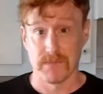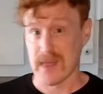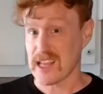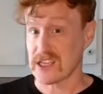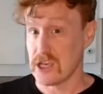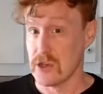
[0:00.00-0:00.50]

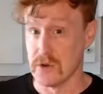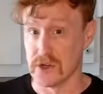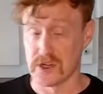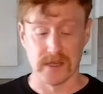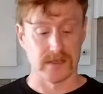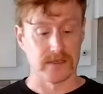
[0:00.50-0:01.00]
That's huge,
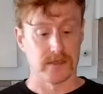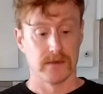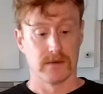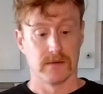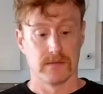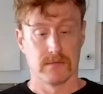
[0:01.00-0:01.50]
because
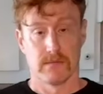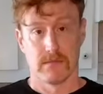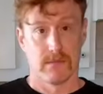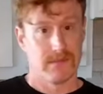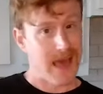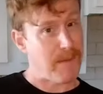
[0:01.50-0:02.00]

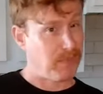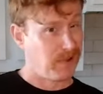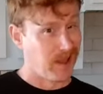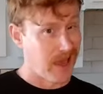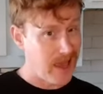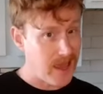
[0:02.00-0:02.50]
that
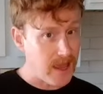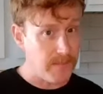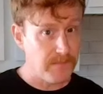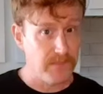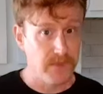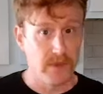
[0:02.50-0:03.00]
play
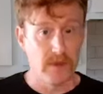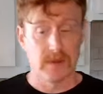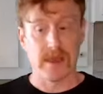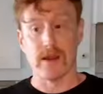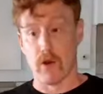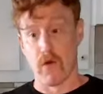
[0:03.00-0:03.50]

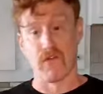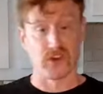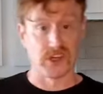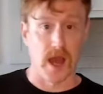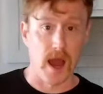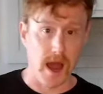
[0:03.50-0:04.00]
can, over
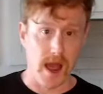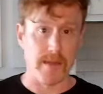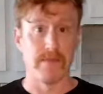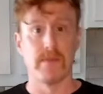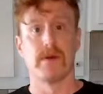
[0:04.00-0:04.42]
time,